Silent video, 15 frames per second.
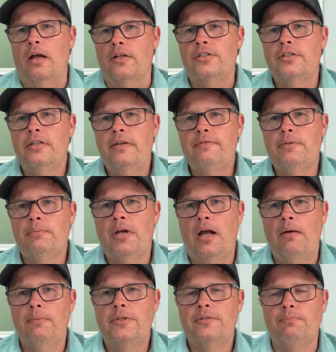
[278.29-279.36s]
Just leave some
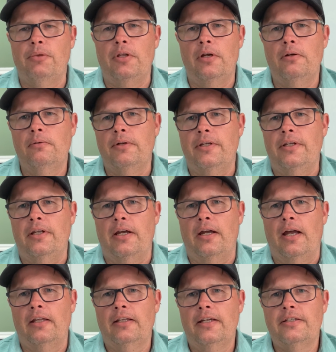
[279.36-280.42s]
comments below, and
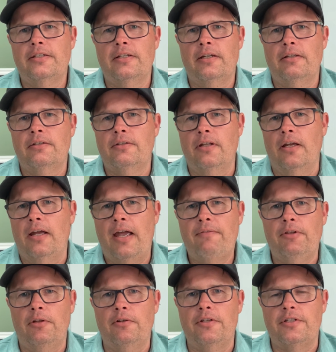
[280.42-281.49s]
I'd like to have
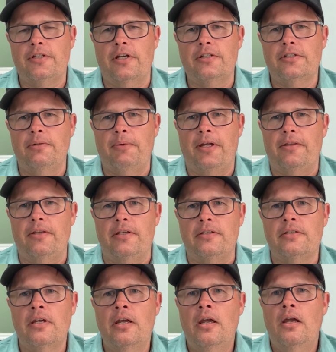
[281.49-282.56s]
a little discussion about this.